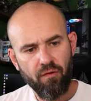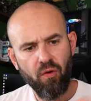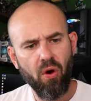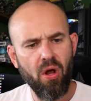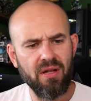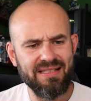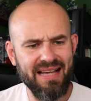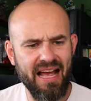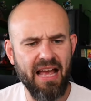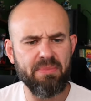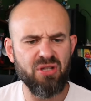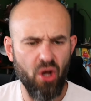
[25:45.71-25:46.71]
For all
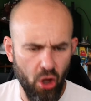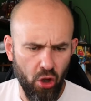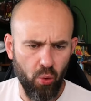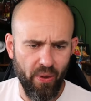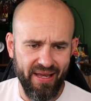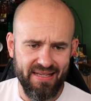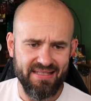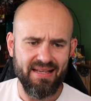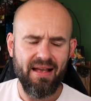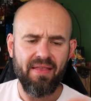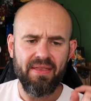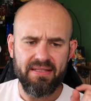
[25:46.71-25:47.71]
times, always.